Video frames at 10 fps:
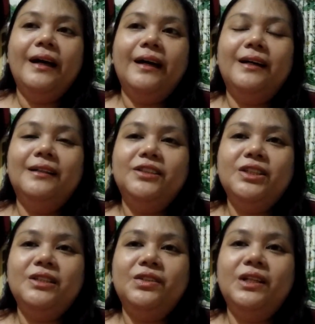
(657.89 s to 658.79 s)
And
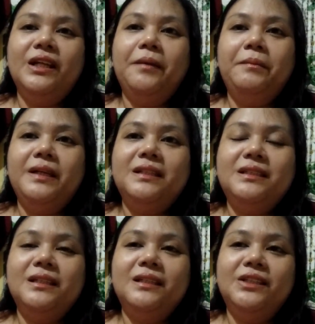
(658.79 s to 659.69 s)
she's really
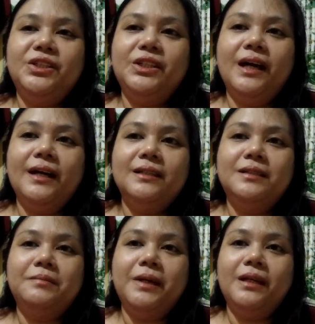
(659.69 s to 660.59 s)
amazing. She
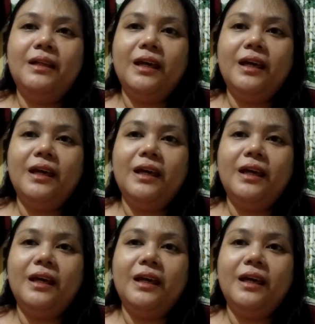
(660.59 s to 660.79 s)
has made